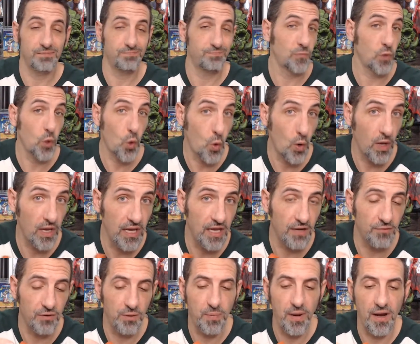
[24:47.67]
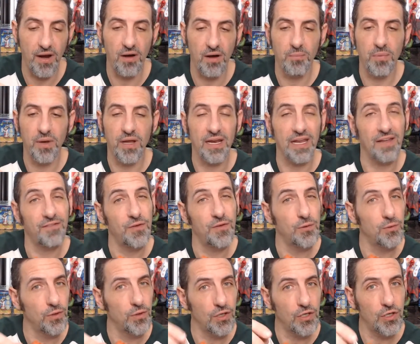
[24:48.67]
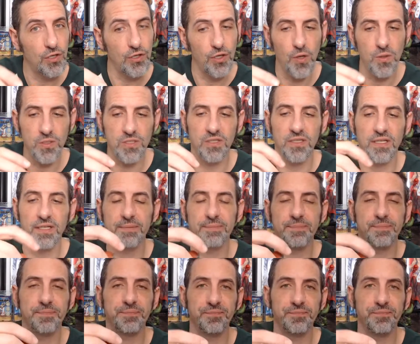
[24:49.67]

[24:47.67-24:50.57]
toy in repair, but if you look closely,